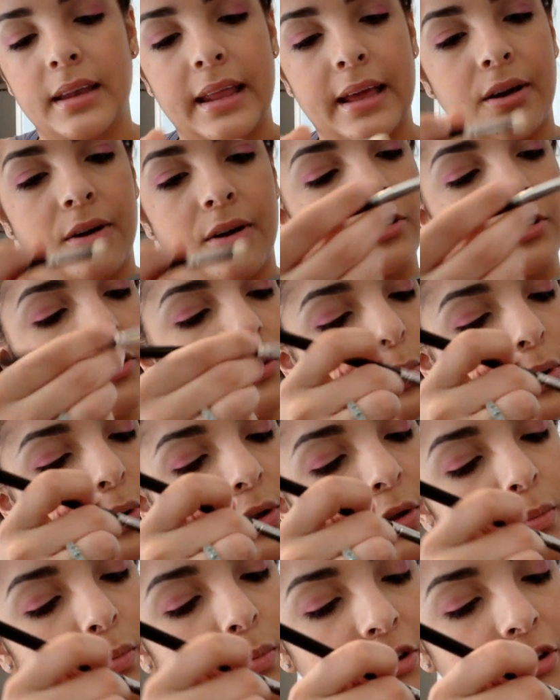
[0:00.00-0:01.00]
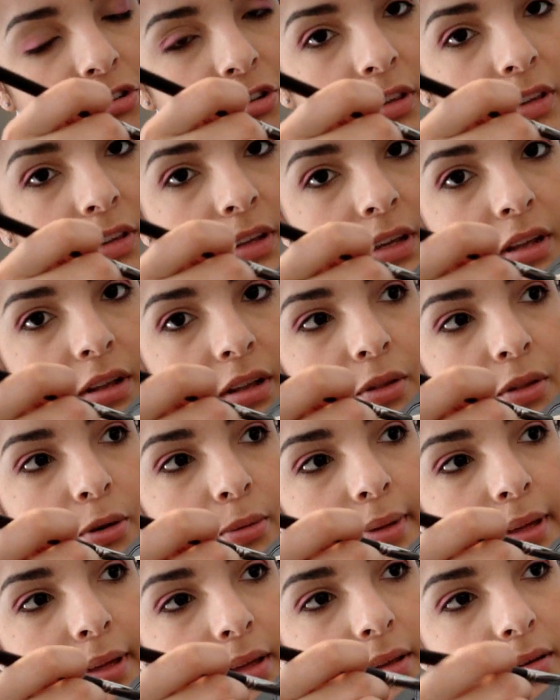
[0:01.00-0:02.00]
Now just work your brush into it a
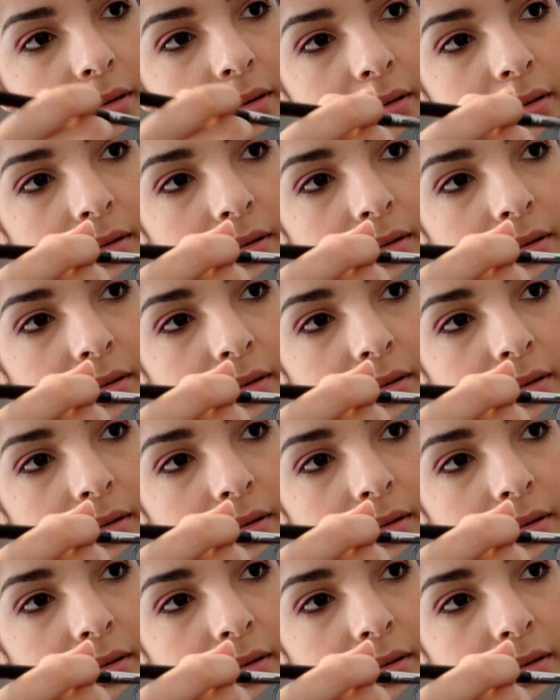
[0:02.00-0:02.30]
little bit.